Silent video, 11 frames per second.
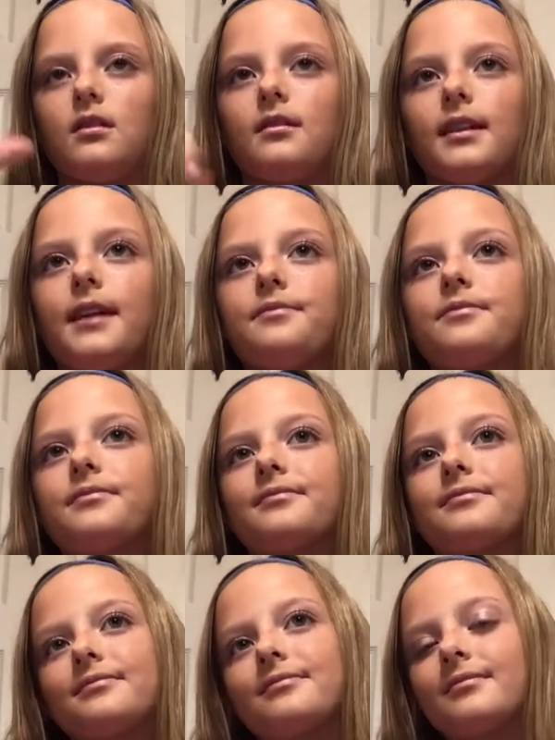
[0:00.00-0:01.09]
Okay.
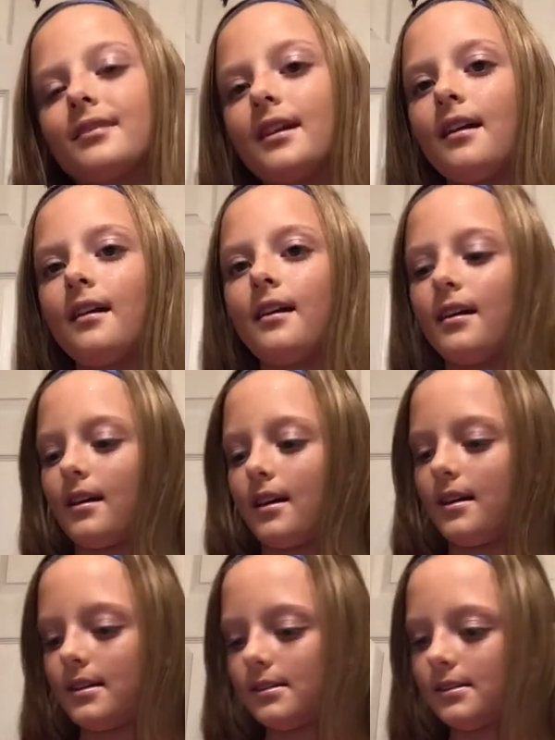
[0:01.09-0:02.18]

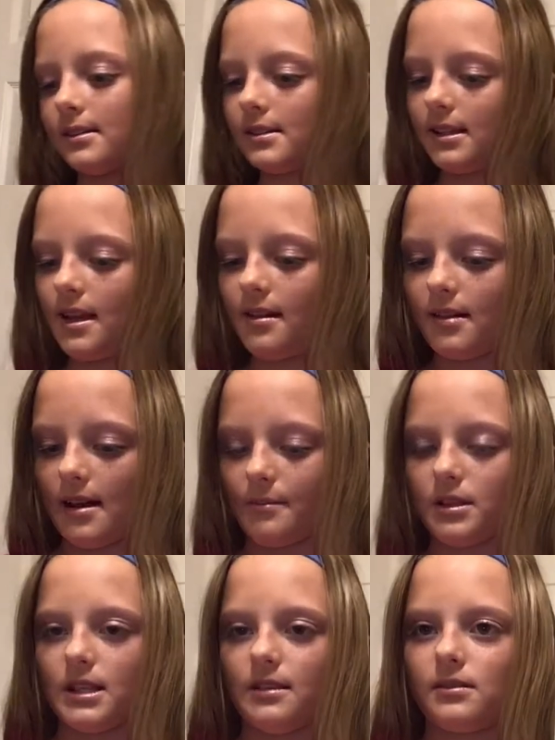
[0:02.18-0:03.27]
And yeah, I'm gonna
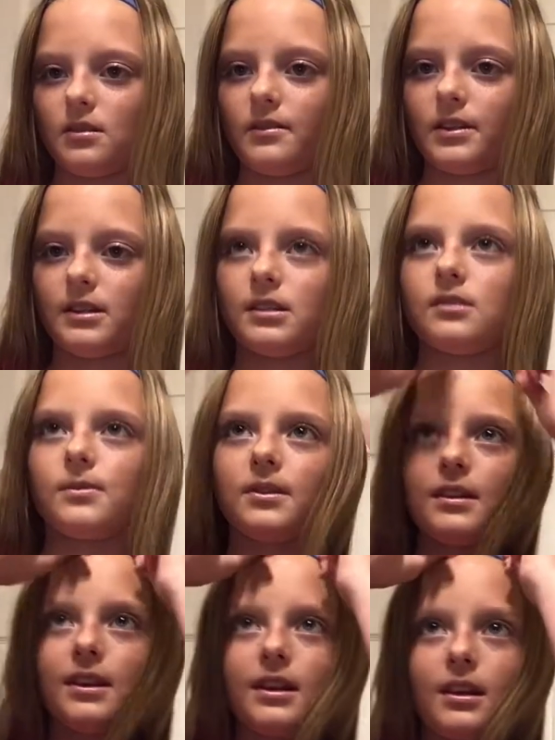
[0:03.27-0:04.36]
take this off because it's
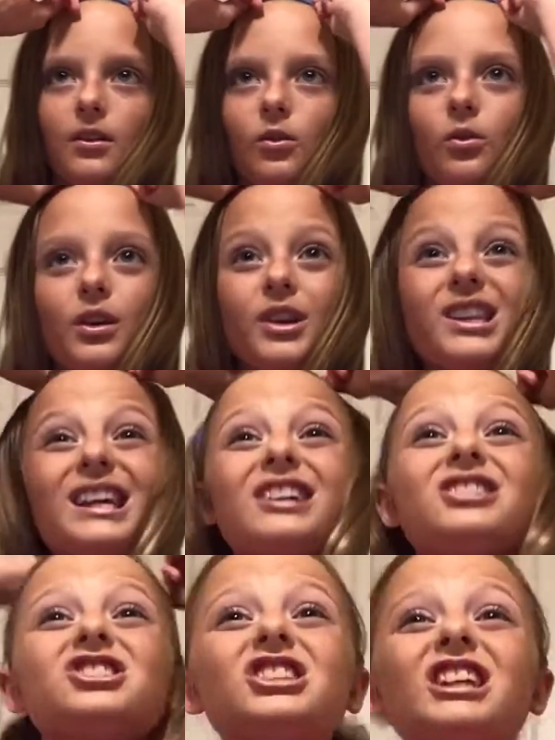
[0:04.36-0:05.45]
really getting a little
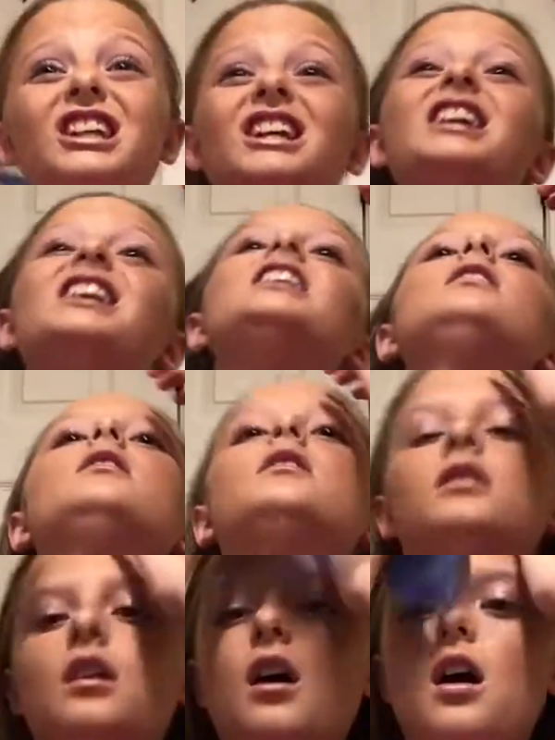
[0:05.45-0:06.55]
itchy.
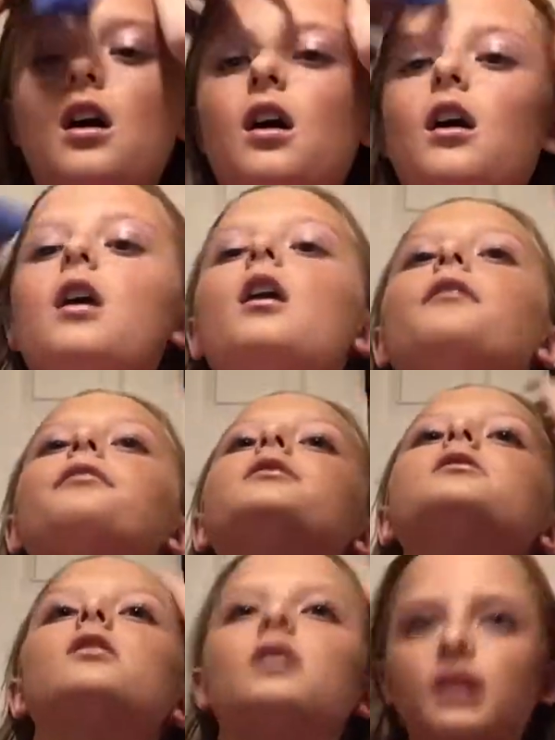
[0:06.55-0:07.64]
Ah, it feels
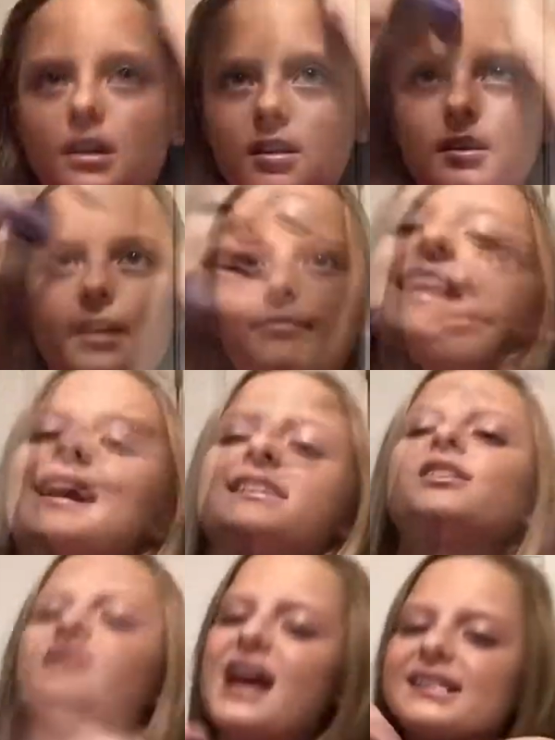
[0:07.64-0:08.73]
so good. Okay, guys,
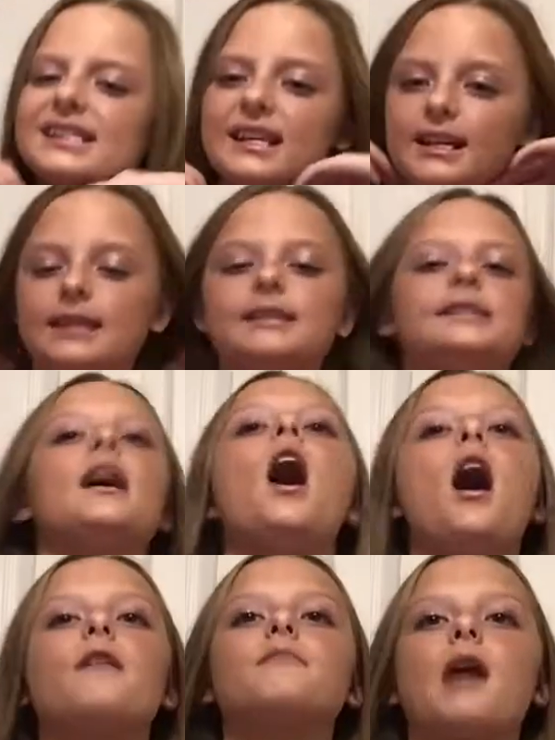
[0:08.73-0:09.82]
so that's the end
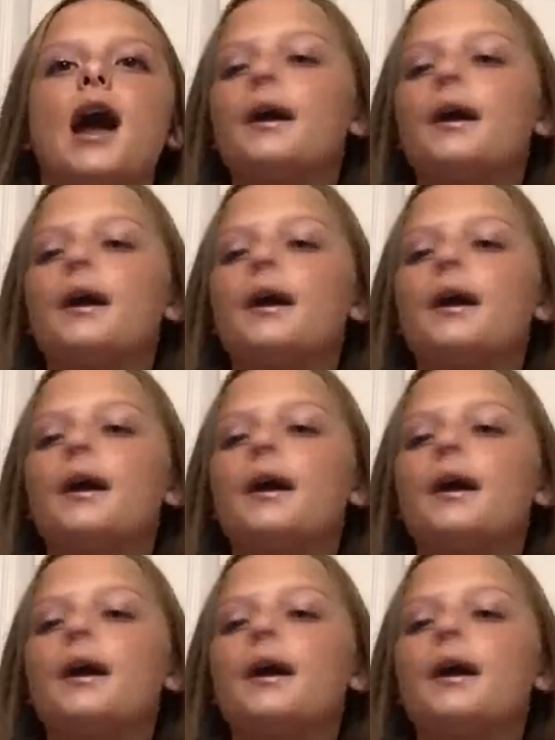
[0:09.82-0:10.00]
of my